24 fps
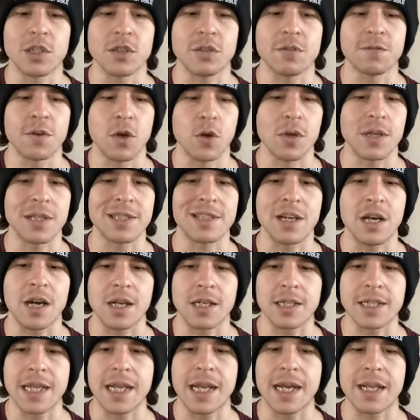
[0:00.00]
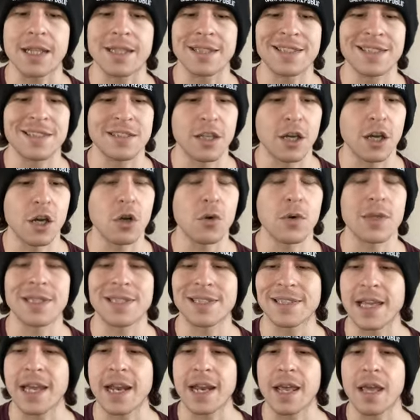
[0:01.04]
just focus on taking it slow and
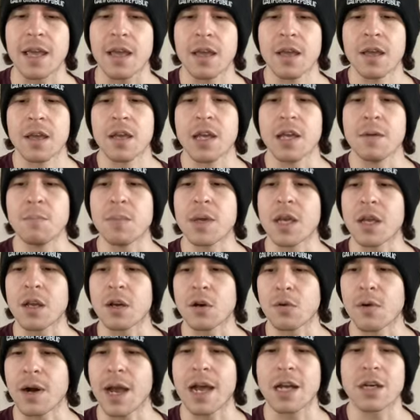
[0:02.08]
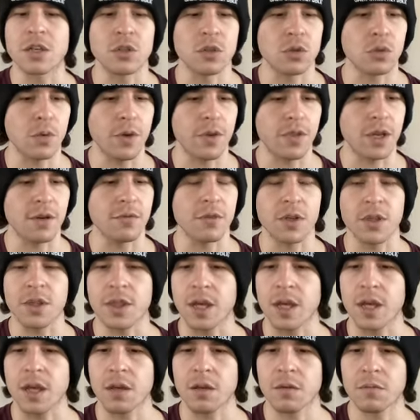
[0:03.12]
steady and being gradual with
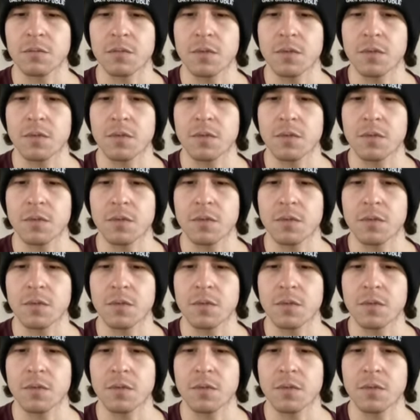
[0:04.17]
everything.